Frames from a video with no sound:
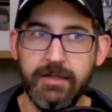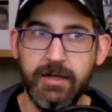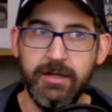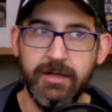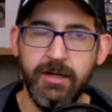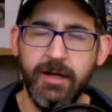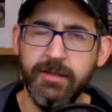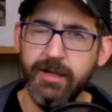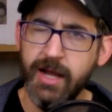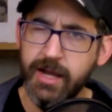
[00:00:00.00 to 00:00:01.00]
I
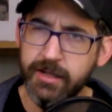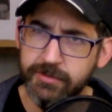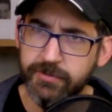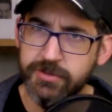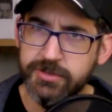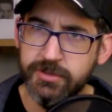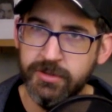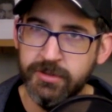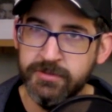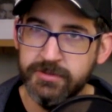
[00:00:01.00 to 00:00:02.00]
think I had the first
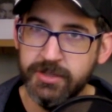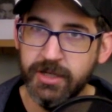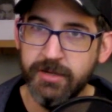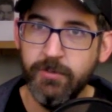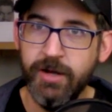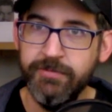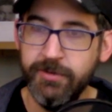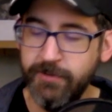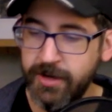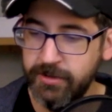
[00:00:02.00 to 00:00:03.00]
turn, so he kind of
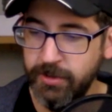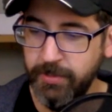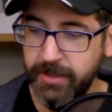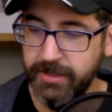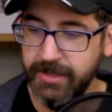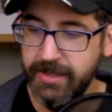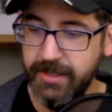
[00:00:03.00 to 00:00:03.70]
waffled around a little bit.